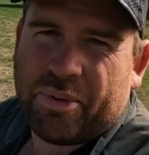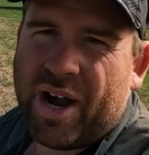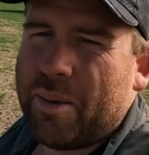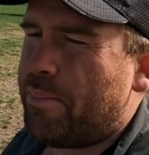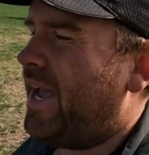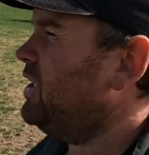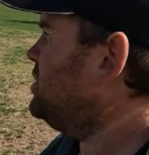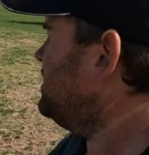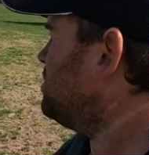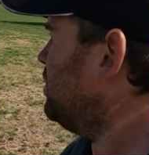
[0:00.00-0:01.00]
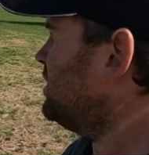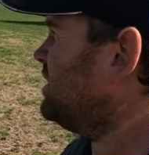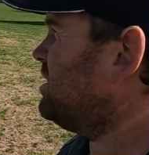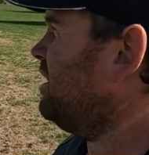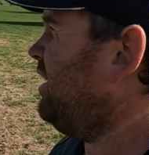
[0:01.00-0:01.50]
brown patches. Well, this
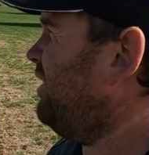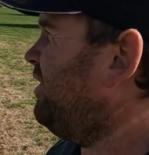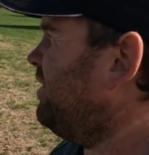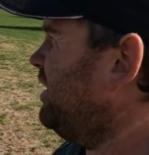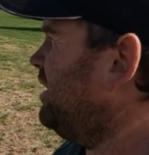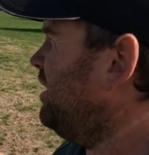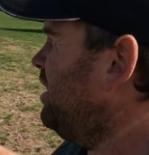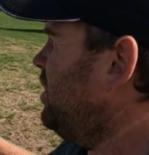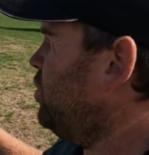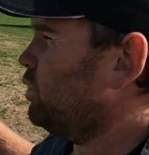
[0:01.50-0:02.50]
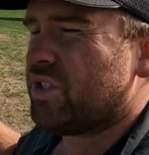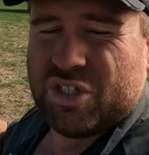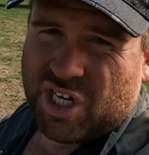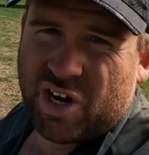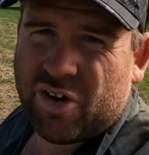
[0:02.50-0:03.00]
is, I think, was in
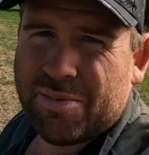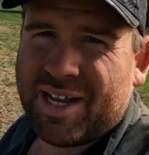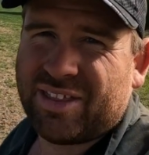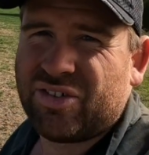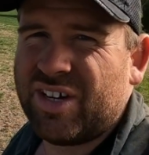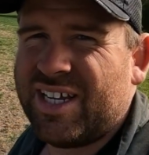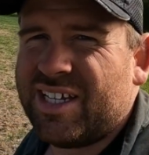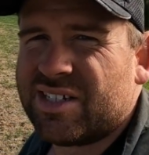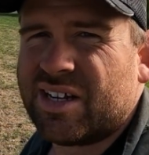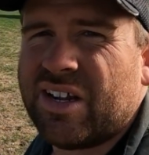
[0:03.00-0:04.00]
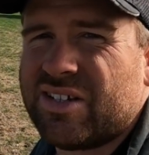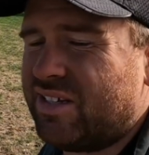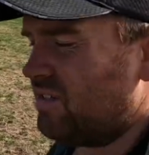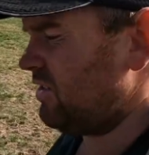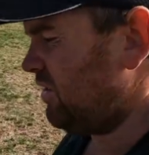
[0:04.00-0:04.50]
chicory about 3 years ago, so
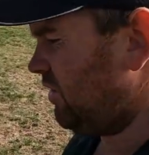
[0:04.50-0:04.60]
this is a